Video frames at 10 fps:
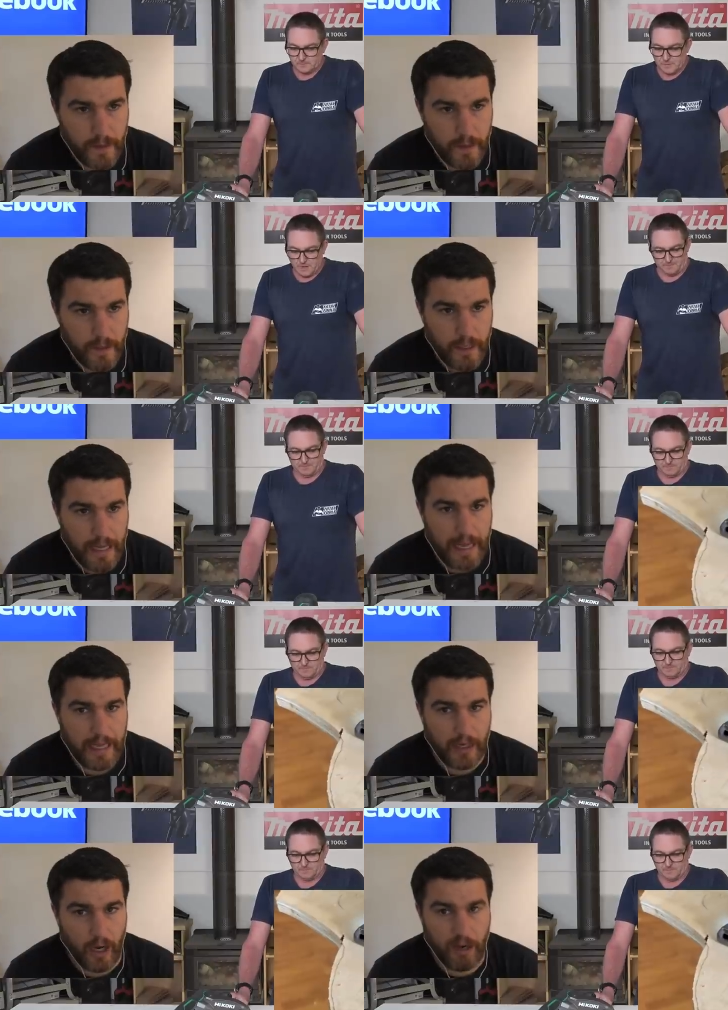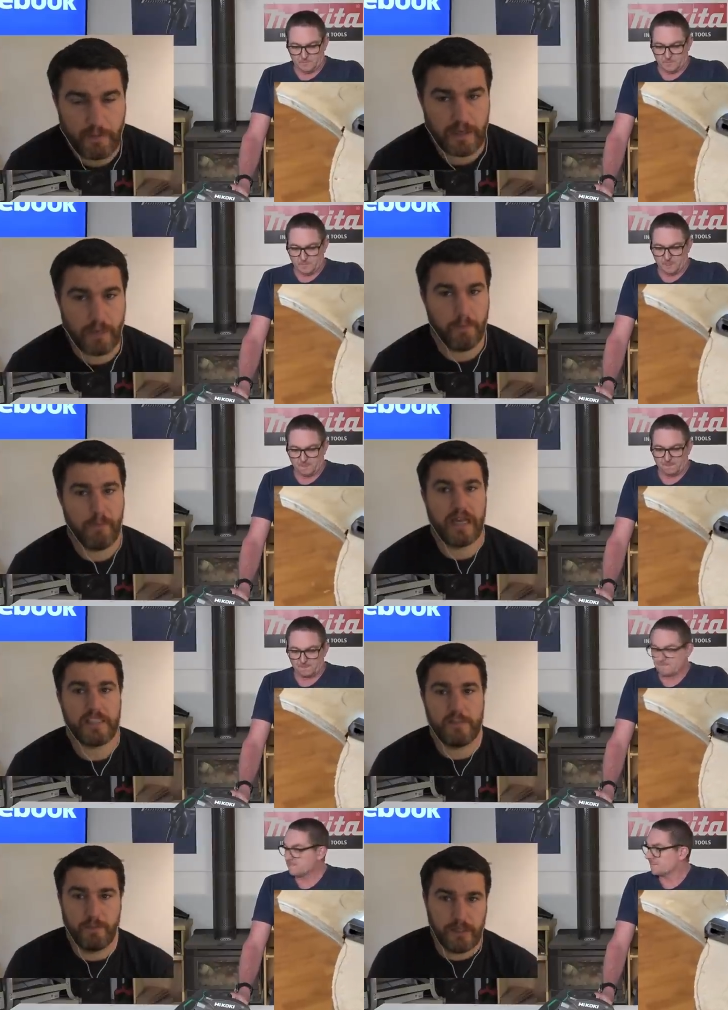Speaker 1: Yep. And I've been a
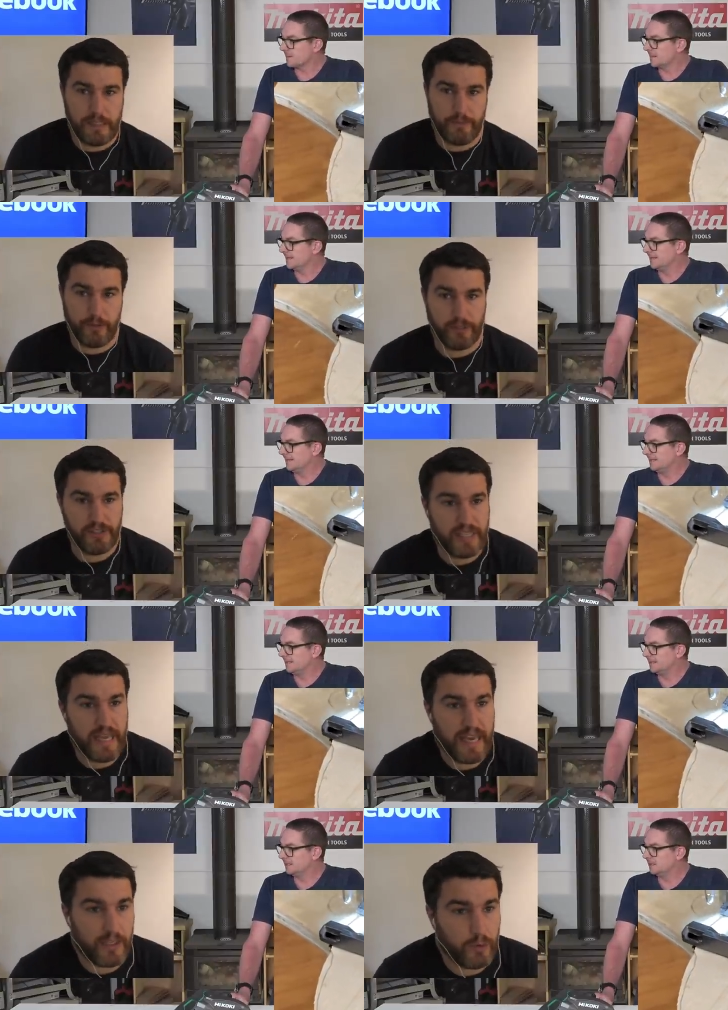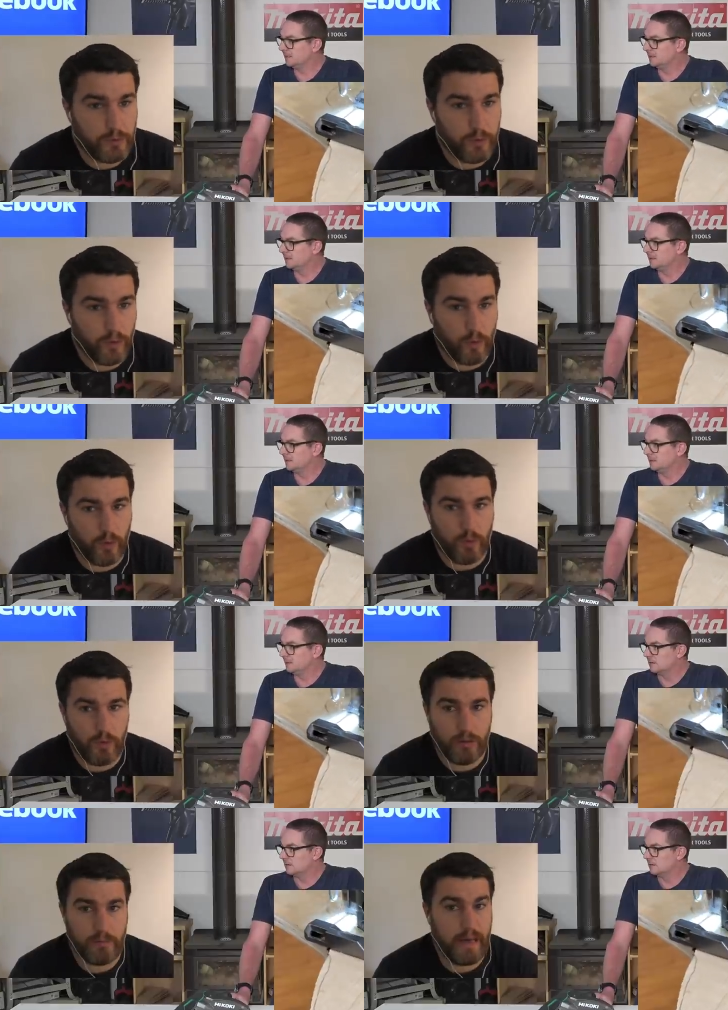massive believer in the D handle for
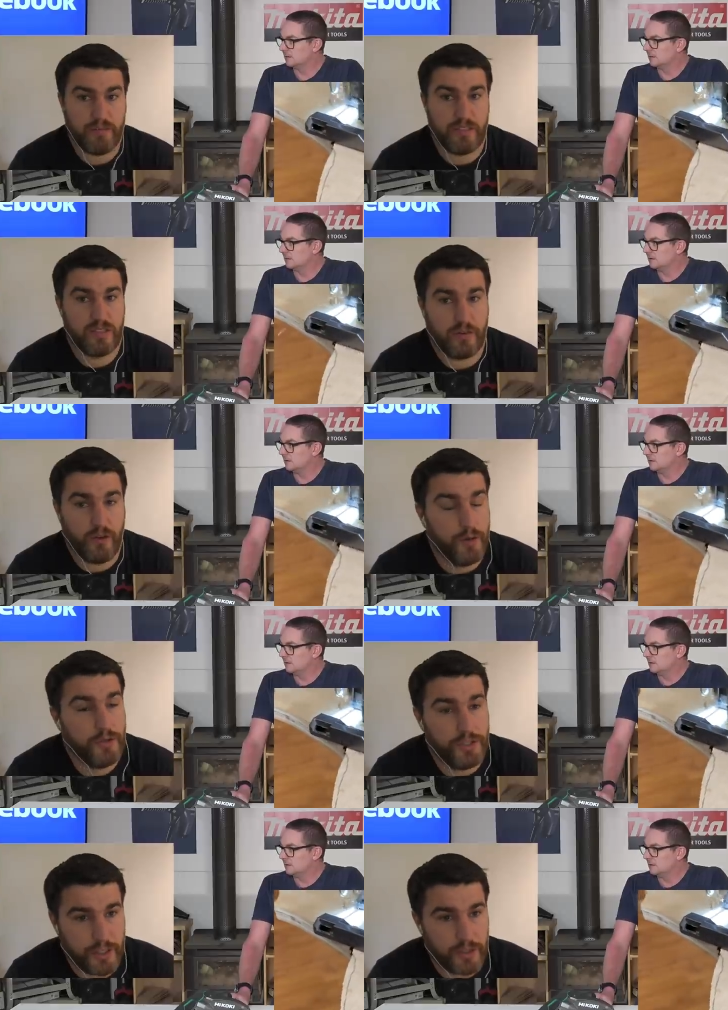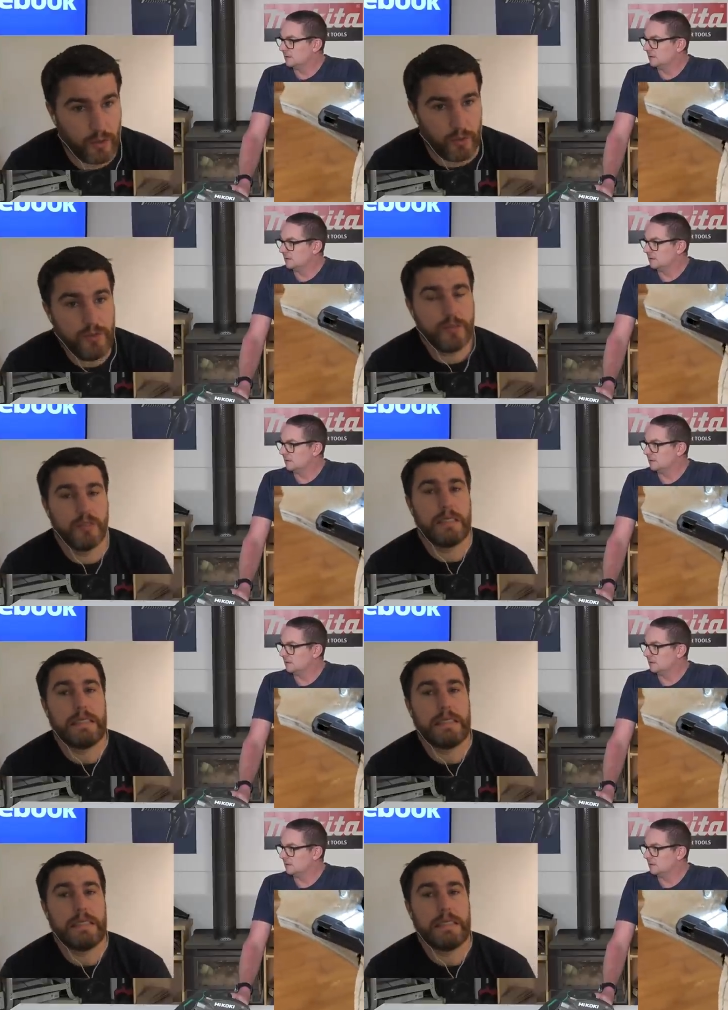ever since I've owned jigsaws.